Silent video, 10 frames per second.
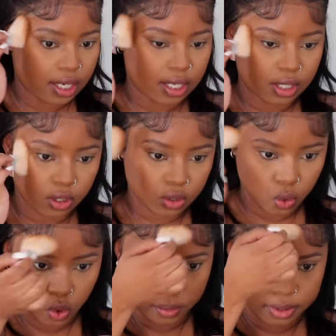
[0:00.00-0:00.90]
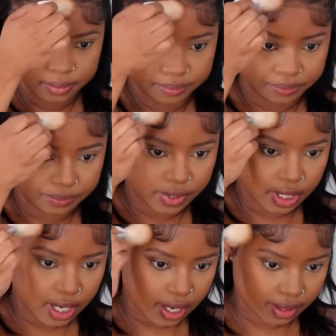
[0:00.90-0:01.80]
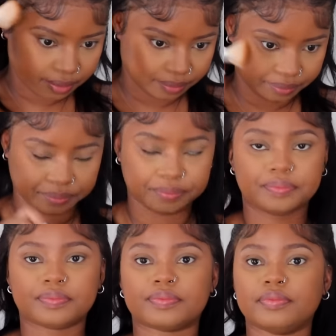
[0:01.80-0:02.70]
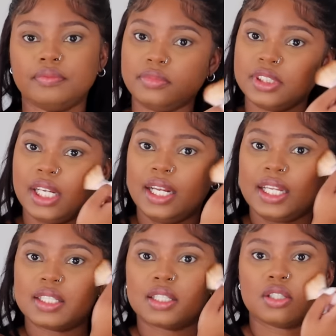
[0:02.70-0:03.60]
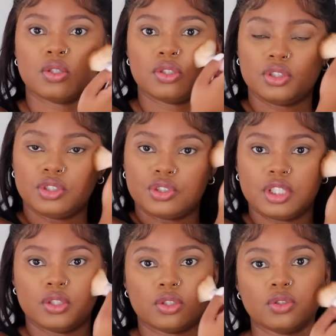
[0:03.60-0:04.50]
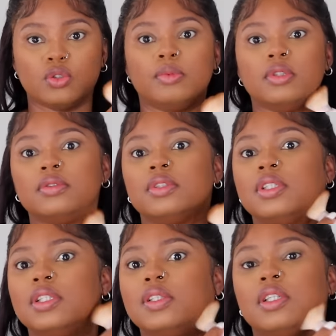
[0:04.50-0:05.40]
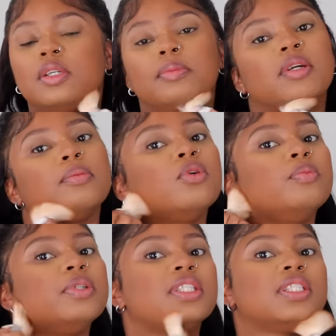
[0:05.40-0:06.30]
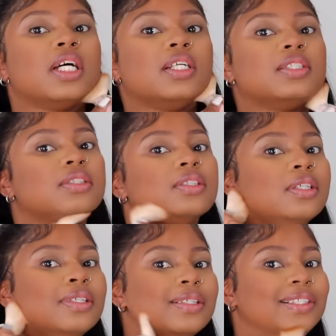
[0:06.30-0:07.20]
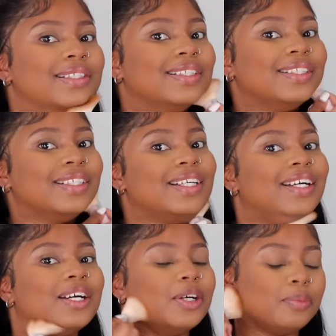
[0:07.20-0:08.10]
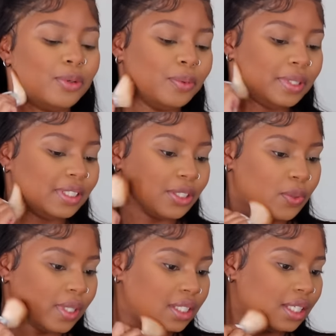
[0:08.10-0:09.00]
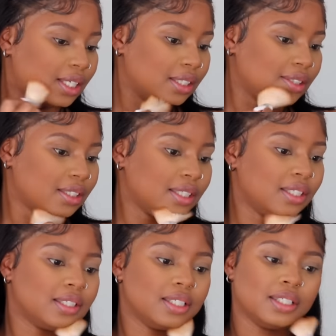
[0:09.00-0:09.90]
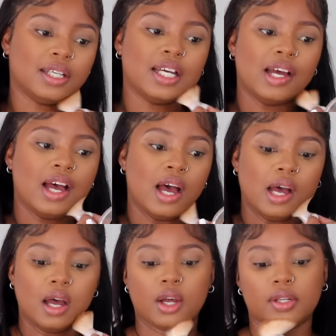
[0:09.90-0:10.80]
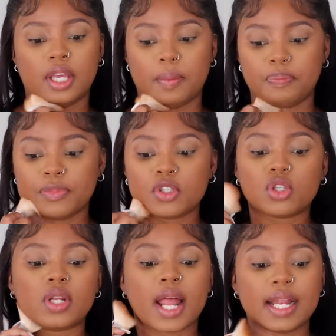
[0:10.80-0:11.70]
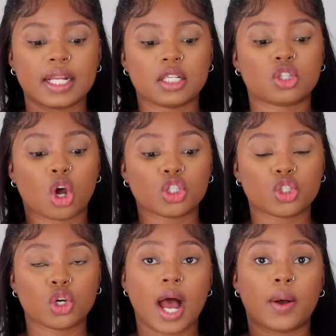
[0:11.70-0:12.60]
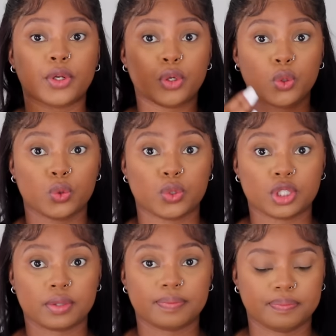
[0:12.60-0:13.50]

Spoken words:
it looks normal. You know, laces don't usually look normal, but I'm hoping it does. I'm hoping this one does. Okay, so now let us contour our nose,